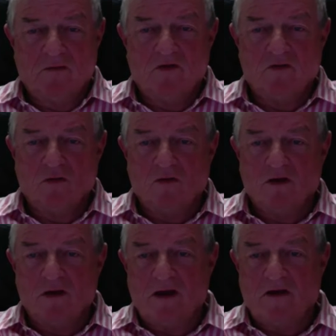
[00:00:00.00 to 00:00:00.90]
it was all
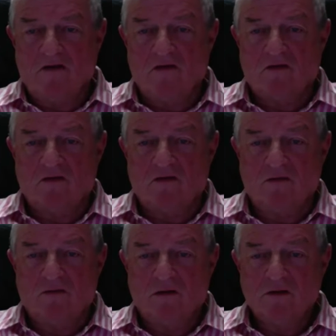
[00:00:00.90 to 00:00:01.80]
connected
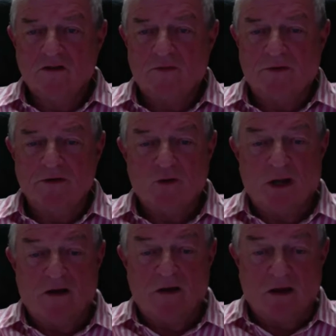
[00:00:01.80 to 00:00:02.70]
to
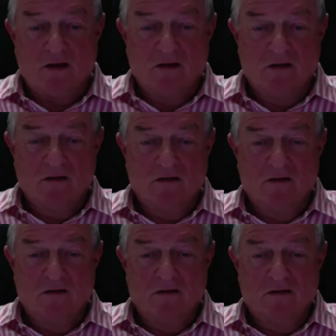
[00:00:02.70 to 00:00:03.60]
spirituality.
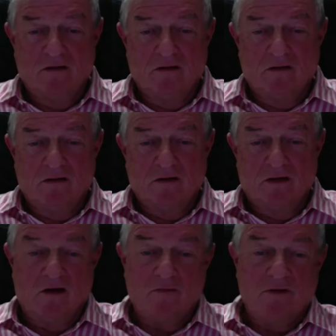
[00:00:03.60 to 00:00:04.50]

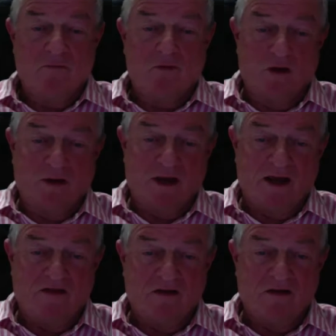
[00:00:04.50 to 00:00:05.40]
And I'd been brought up a
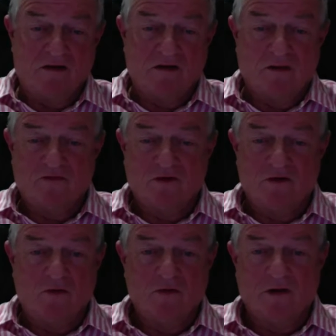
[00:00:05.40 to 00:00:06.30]
Catholic, and I'm
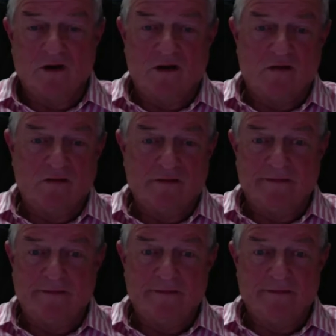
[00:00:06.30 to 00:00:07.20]
trying to work out,
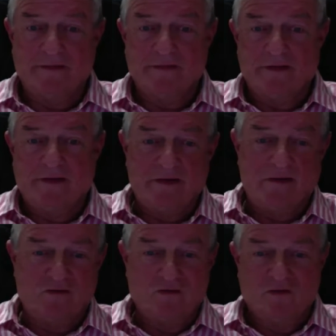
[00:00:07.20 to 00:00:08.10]
how
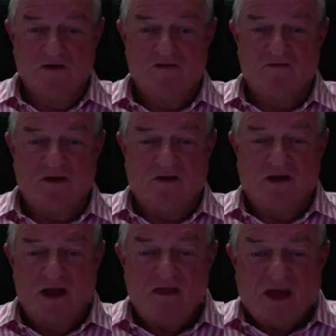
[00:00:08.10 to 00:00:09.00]
does all this fit
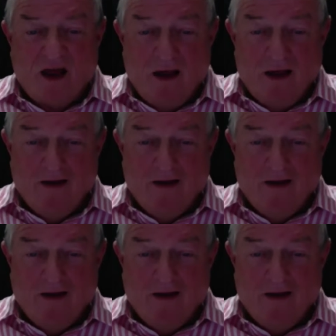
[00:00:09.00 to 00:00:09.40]
together?